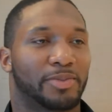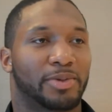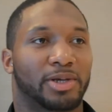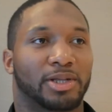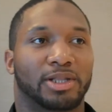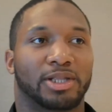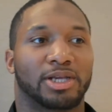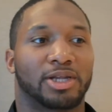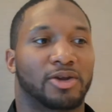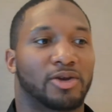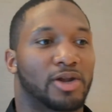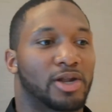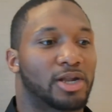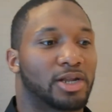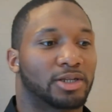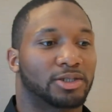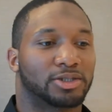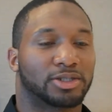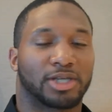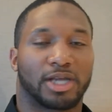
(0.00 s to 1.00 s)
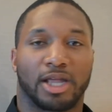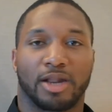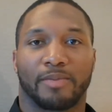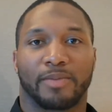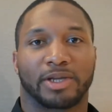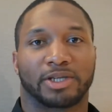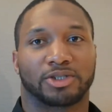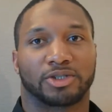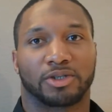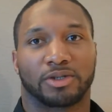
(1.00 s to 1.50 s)
To be a leader, and you got
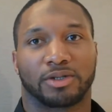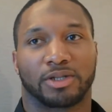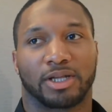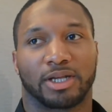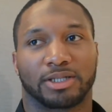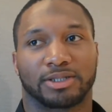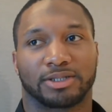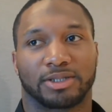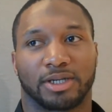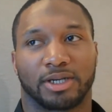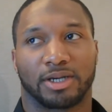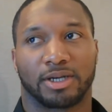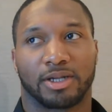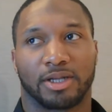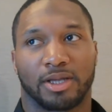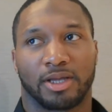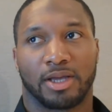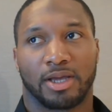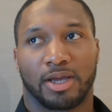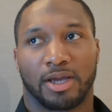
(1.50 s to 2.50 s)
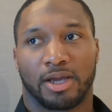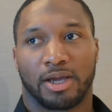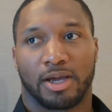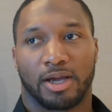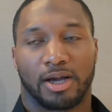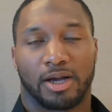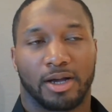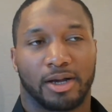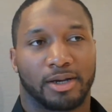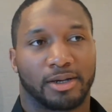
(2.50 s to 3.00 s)
to make sure that,
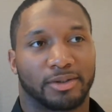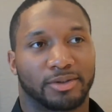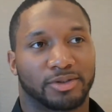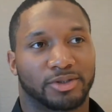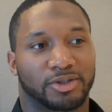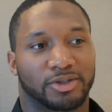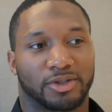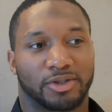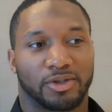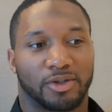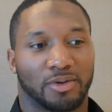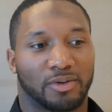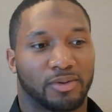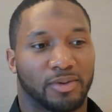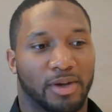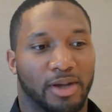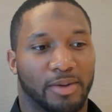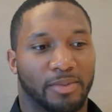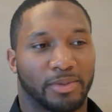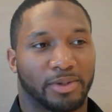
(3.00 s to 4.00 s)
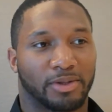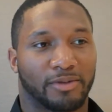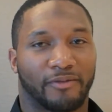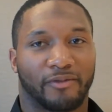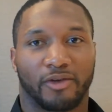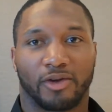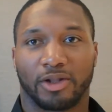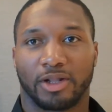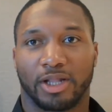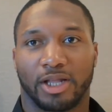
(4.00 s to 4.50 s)
you know, I'm in
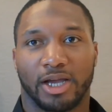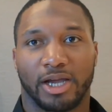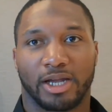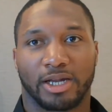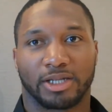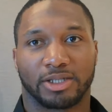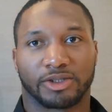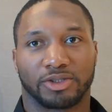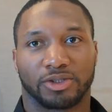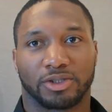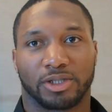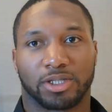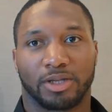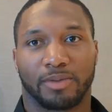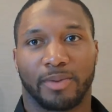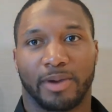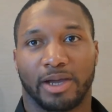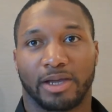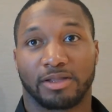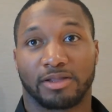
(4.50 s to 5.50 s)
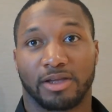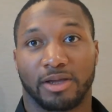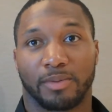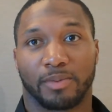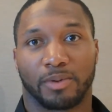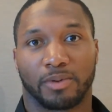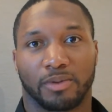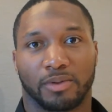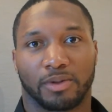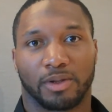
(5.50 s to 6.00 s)
the front line and just lead by
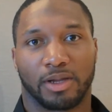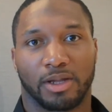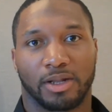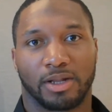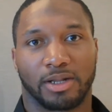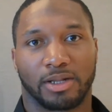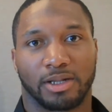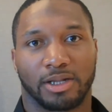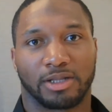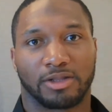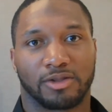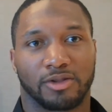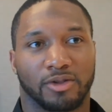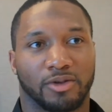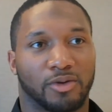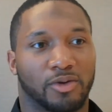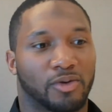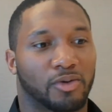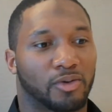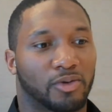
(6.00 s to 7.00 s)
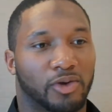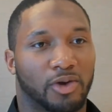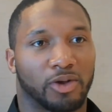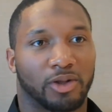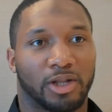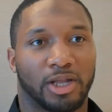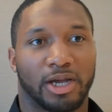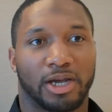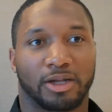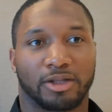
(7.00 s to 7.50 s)
example. And that's, you know, going
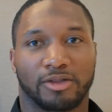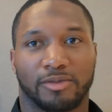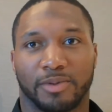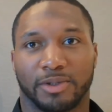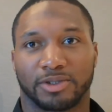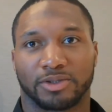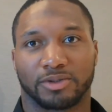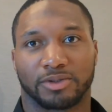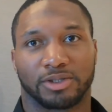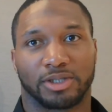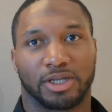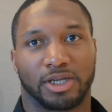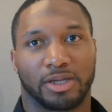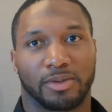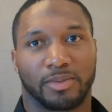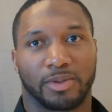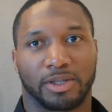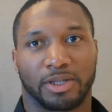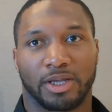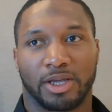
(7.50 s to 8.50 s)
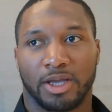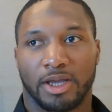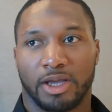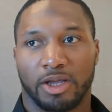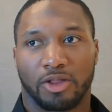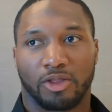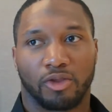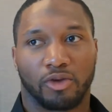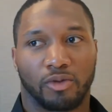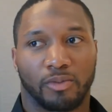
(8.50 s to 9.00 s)
all out, special team,
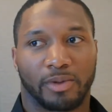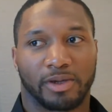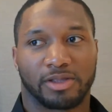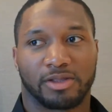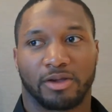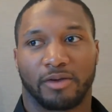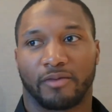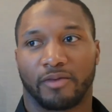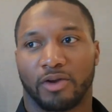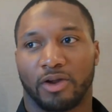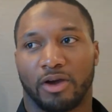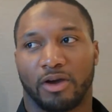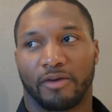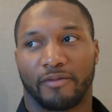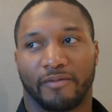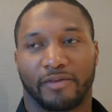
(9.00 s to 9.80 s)
and knowing myself on